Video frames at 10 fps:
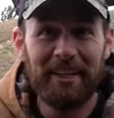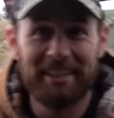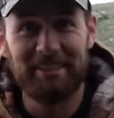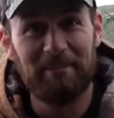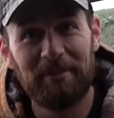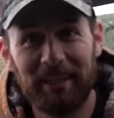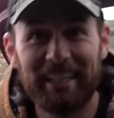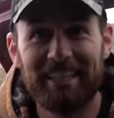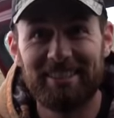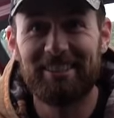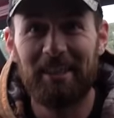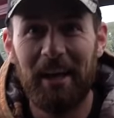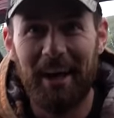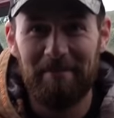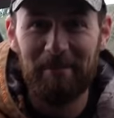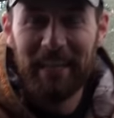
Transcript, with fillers: It's a freaking slob.